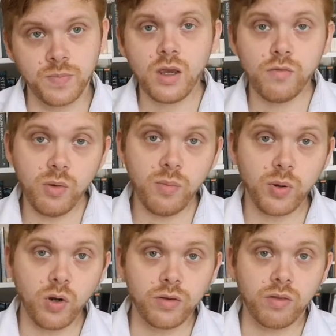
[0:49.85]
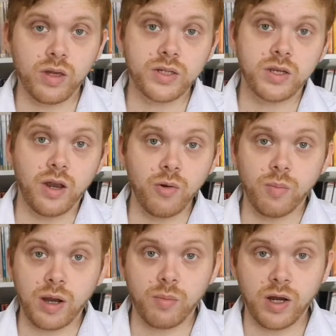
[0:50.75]
A few important things to note
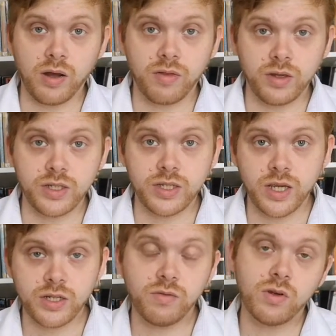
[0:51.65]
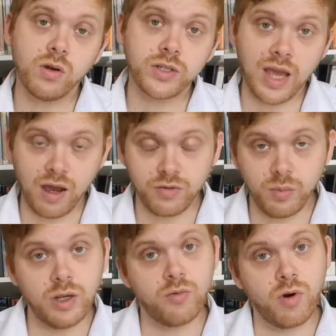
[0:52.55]
about Part 36, of course, they have to
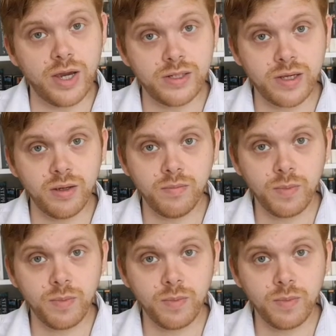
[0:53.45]
be in writing.